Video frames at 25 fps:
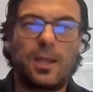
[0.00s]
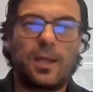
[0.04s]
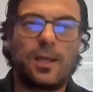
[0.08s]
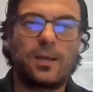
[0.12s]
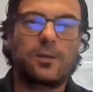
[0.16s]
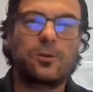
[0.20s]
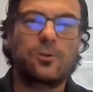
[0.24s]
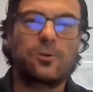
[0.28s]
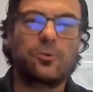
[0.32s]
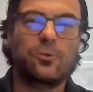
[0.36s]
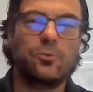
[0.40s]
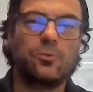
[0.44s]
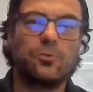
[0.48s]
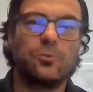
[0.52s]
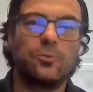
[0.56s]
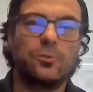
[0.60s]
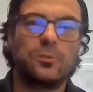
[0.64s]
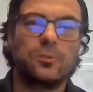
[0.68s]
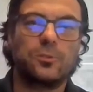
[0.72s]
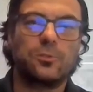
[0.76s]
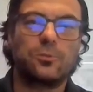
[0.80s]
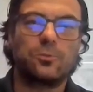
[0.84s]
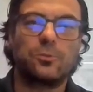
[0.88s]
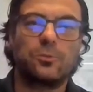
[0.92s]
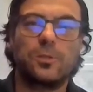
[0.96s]

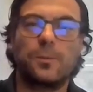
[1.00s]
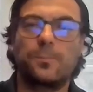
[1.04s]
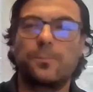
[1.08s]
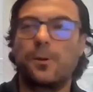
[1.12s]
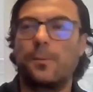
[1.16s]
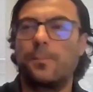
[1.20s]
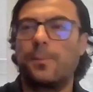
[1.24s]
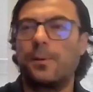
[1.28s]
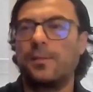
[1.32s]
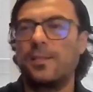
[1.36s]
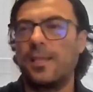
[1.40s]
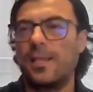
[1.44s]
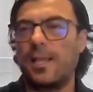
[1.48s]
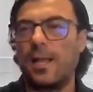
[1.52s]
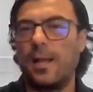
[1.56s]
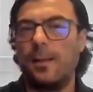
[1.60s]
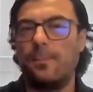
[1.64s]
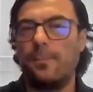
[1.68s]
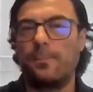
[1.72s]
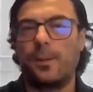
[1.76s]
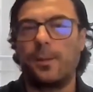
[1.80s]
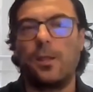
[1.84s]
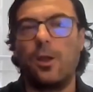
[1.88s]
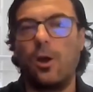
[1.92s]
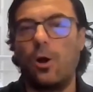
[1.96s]
accrued to the property
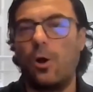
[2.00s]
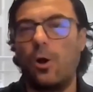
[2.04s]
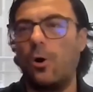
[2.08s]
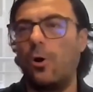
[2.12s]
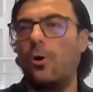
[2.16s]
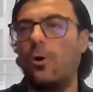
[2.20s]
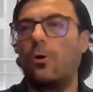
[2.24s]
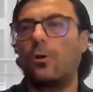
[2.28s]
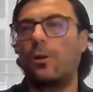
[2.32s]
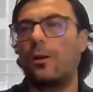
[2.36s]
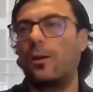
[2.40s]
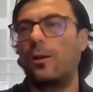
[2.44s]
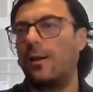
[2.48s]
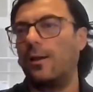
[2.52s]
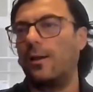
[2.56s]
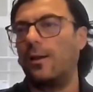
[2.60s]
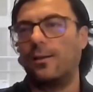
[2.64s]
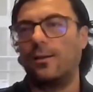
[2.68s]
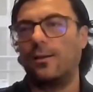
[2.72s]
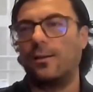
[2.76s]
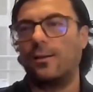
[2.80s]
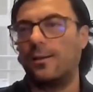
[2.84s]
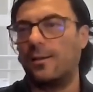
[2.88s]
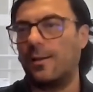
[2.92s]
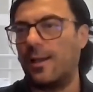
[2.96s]
company, or
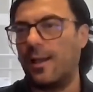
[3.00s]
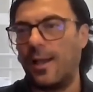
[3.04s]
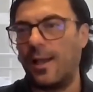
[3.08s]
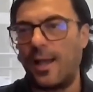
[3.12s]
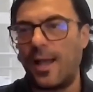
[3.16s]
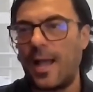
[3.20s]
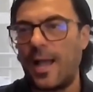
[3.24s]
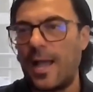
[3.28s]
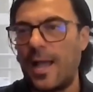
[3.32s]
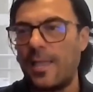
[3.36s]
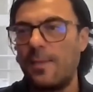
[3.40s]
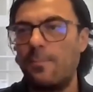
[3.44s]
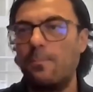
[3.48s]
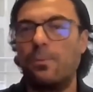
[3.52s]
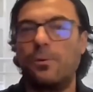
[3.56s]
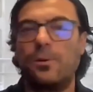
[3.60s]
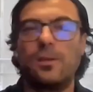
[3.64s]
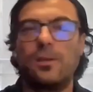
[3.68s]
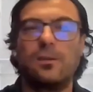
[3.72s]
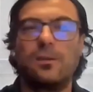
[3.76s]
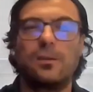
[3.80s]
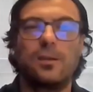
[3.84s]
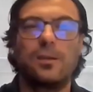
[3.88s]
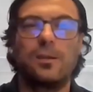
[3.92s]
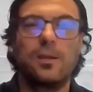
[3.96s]
a
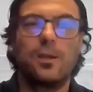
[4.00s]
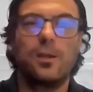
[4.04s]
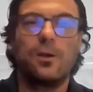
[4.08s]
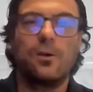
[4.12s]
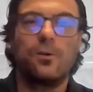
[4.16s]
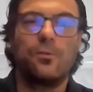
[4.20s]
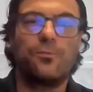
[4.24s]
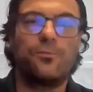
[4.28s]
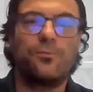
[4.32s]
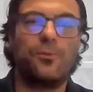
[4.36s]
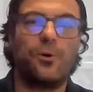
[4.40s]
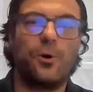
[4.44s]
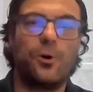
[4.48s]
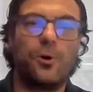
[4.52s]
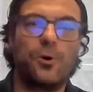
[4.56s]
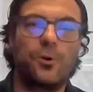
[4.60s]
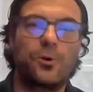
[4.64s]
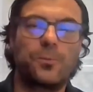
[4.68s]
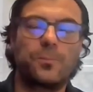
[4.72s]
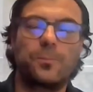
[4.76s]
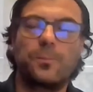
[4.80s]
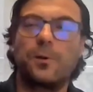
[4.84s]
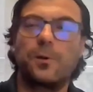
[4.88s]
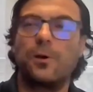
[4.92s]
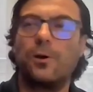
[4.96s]
hybrid
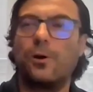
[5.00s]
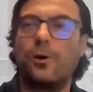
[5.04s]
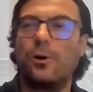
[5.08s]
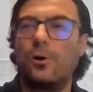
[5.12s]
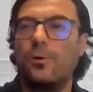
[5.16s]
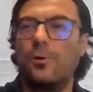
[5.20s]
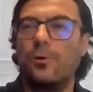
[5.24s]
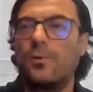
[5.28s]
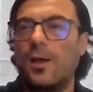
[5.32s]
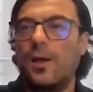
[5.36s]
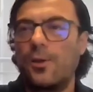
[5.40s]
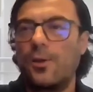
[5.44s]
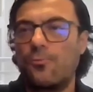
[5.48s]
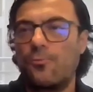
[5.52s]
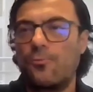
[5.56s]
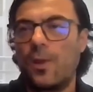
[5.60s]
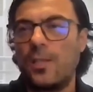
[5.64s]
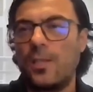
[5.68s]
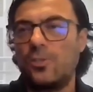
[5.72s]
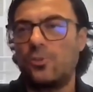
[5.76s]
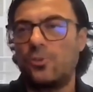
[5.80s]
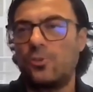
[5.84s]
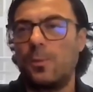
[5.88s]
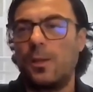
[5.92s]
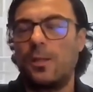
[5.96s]
form of
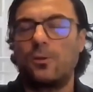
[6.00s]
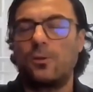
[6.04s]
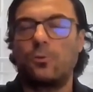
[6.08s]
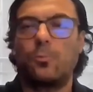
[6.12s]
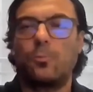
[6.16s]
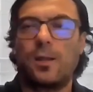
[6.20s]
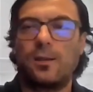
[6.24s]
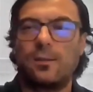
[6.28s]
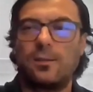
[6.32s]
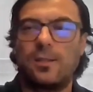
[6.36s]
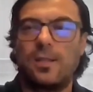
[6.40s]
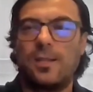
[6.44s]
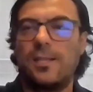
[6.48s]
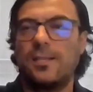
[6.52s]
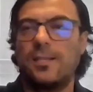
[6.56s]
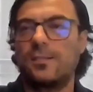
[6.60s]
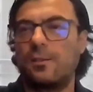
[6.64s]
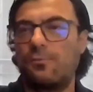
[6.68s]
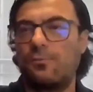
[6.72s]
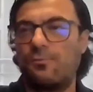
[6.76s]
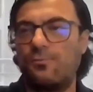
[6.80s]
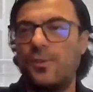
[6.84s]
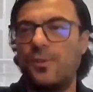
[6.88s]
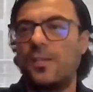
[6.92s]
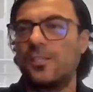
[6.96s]
arrangement where there is
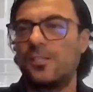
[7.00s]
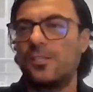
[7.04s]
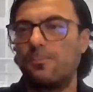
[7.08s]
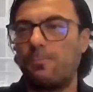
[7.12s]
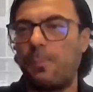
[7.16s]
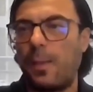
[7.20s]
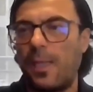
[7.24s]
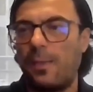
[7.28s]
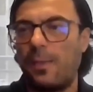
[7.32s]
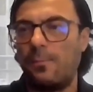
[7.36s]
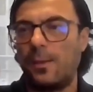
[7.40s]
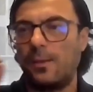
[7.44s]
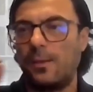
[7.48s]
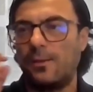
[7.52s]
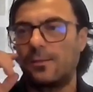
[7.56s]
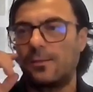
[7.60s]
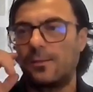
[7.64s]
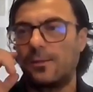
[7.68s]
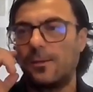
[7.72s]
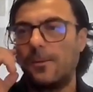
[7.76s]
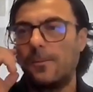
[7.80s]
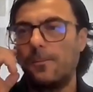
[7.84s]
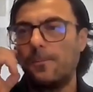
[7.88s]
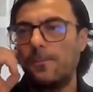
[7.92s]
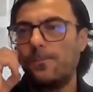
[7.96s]
a fixed payment
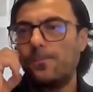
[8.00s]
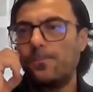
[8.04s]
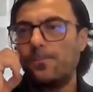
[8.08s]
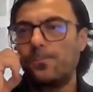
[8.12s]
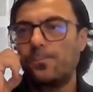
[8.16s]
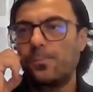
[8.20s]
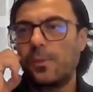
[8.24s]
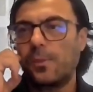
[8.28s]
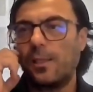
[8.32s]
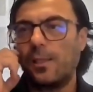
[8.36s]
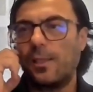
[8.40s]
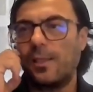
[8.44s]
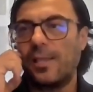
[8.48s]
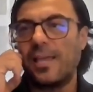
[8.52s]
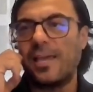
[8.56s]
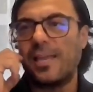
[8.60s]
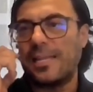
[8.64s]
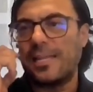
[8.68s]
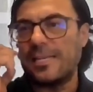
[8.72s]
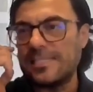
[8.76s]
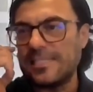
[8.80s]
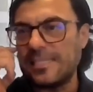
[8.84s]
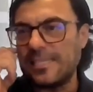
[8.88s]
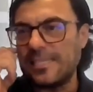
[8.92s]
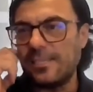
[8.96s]

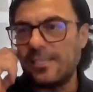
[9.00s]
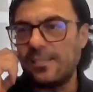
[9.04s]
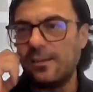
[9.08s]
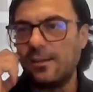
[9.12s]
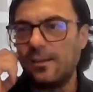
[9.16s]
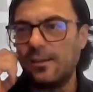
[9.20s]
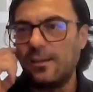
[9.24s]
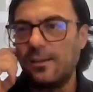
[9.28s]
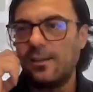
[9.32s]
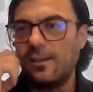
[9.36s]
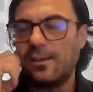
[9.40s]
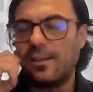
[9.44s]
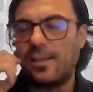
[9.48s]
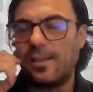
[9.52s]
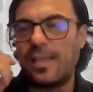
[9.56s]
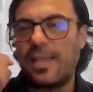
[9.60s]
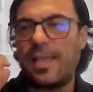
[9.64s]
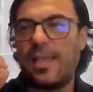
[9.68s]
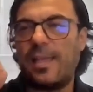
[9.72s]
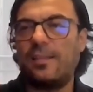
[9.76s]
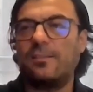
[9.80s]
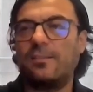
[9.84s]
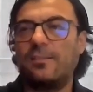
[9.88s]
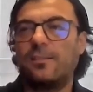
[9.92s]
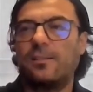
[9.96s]
guaranteed
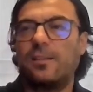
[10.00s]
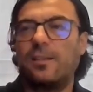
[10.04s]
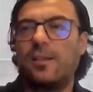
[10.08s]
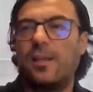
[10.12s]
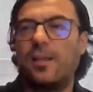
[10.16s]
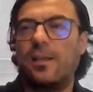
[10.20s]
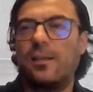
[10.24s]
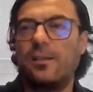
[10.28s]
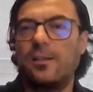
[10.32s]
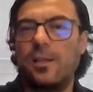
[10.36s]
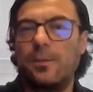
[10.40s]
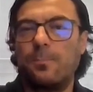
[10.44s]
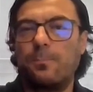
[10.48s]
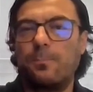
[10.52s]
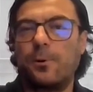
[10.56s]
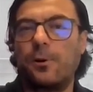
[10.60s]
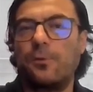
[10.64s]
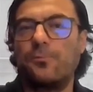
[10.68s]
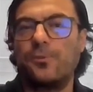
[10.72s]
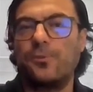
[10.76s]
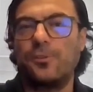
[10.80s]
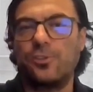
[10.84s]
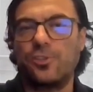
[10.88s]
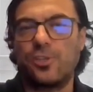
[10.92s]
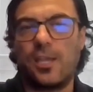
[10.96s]
and a
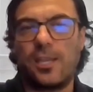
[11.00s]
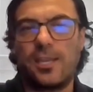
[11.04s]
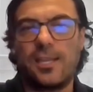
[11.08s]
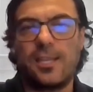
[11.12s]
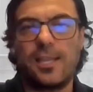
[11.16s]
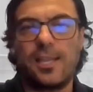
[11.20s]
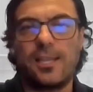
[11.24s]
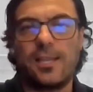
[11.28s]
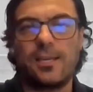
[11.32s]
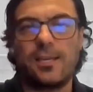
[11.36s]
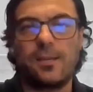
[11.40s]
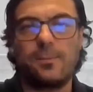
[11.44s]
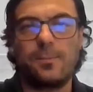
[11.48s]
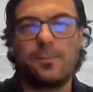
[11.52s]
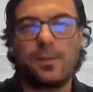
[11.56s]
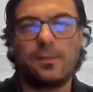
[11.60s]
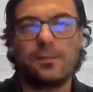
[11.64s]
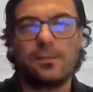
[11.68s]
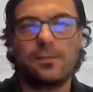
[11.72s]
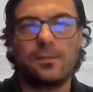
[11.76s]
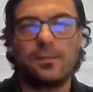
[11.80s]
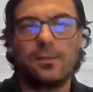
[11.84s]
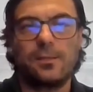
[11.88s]
profit sharing agreement.